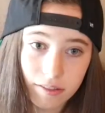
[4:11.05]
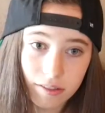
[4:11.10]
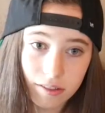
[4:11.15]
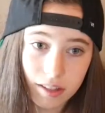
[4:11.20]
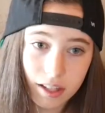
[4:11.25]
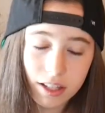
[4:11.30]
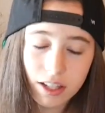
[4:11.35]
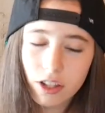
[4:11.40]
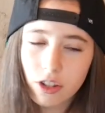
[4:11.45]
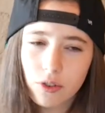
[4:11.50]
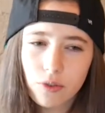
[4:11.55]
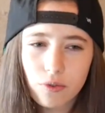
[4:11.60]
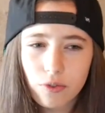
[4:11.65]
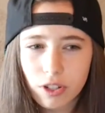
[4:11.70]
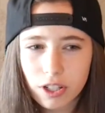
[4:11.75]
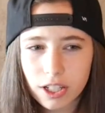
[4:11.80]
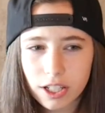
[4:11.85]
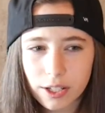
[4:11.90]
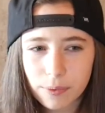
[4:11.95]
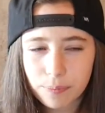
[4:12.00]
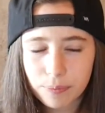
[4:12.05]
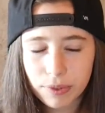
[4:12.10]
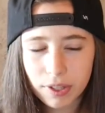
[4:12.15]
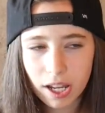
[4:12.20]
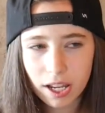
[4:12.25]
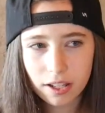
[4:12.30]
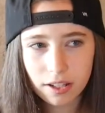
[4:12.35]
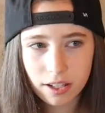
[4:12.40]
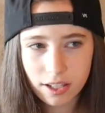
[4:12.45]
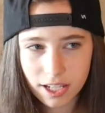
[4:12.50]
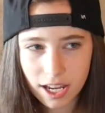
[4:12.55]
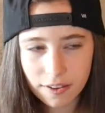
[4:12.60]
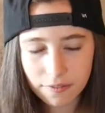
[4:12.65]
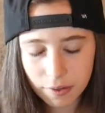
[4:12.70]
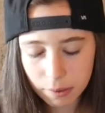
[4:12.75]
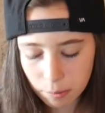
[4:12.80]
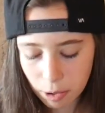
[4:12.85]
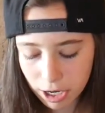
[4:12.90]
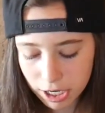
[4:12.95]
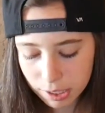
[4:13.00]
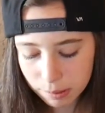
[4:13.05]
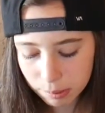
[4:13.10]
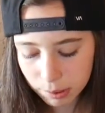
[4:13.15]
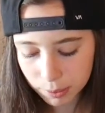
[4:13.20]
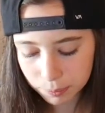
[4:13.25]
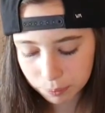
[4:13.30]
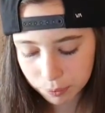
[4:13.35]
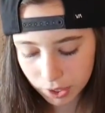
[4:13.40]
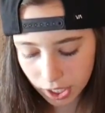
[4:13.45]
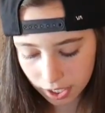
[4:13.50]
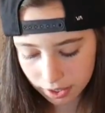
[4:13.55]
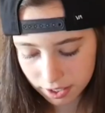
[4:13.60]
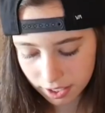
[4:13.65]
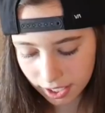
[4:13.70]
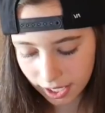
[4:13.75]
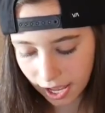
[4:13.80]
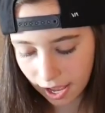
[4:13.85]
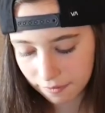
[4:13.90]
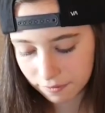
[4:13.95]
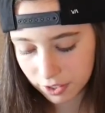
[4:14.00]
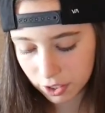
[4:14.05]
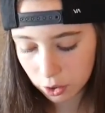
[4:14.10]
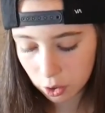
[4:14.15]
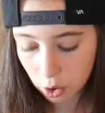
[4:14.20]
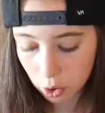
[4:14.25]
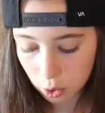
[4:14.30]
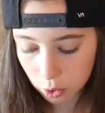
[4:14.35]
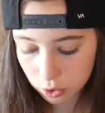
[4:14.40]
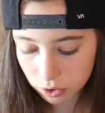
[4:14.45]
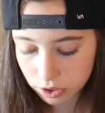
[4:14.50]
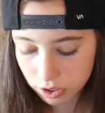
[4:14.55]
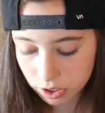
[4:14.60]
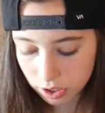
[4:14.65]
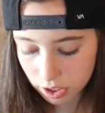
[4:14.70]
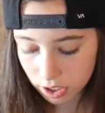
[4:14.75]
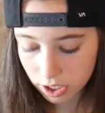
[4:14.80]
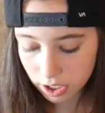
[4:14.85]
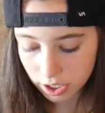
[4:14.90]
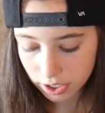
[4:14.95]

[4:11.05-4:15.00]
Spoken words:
this isn't really saving money, but I think having goals